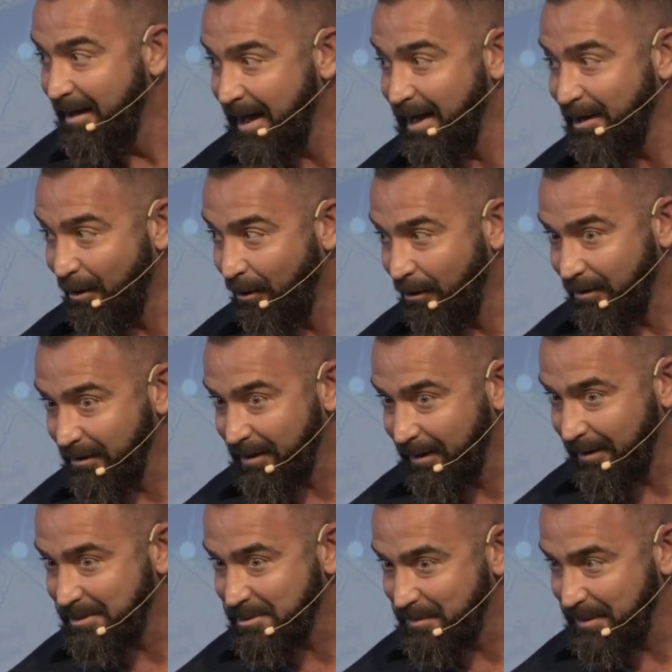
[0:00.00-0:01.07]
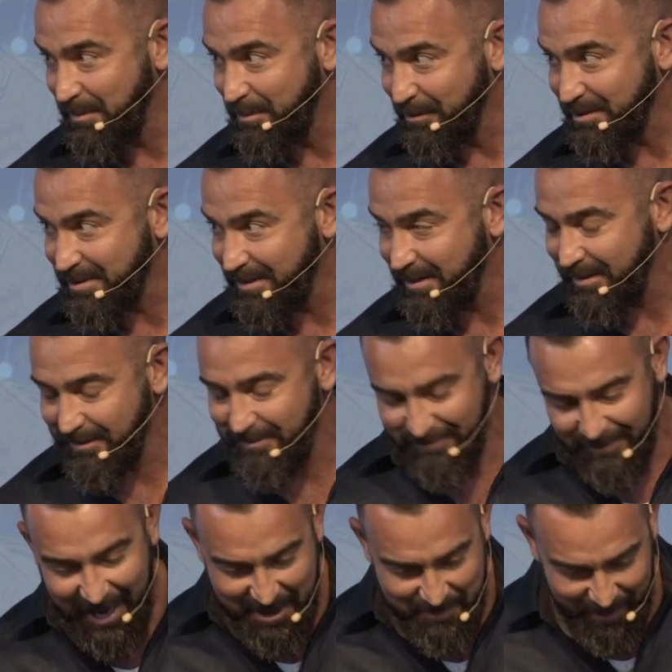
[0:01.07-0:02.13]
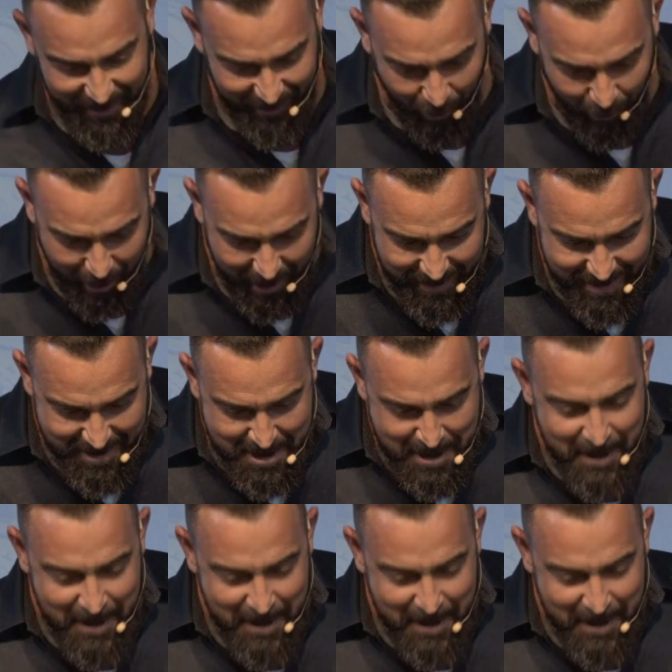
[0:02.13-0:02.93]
and all God's people said amen, all right?